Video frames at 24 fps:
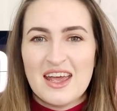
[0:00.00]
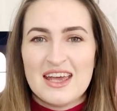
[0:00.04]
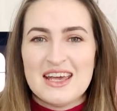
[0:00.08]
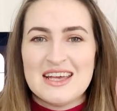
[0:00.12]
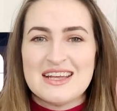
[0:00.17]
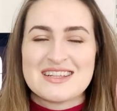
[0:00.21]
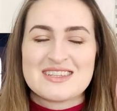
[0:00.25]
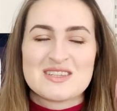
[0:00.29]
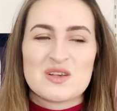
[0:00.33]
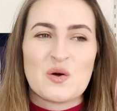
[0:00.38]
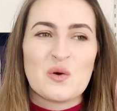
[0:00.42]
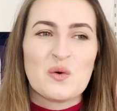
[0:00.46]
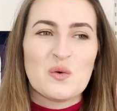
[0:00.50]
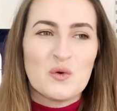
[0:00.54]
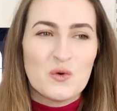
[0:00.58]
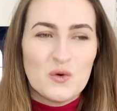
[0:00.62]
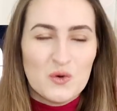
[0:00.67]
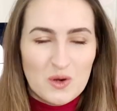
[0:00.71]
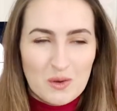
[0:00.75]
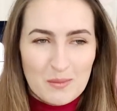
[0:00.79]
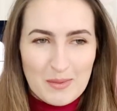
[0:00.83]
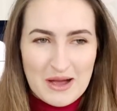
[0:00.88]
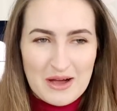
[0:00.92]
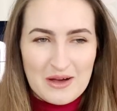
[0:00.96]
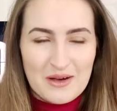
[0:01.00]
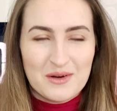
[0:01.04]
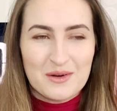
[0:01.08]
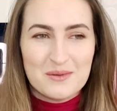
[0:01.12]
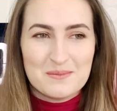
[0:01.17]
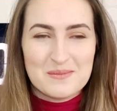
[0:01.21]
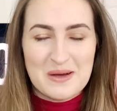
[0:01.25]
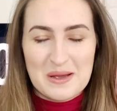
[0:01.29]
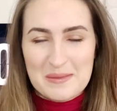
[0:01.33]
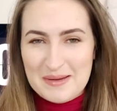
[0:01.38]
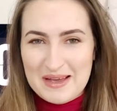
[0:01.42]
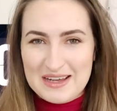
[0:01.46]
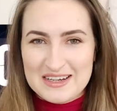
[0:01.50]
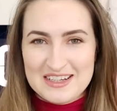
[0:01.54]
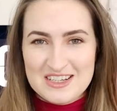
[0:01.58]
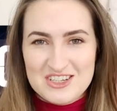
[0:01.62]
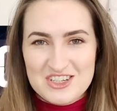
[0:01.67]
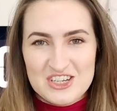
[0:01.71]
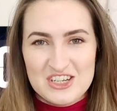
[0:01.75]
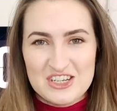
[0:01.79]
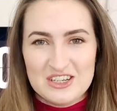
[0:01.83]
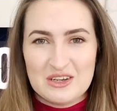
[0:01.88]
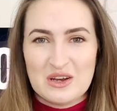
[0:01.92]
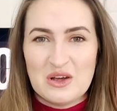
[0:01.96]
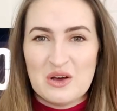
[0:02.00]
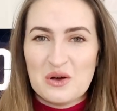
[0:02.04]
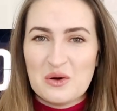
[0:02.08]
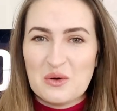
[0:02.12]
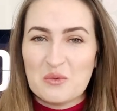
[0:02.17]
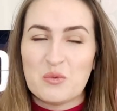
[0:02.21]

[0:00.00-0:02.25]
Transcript: It's all about my packaging,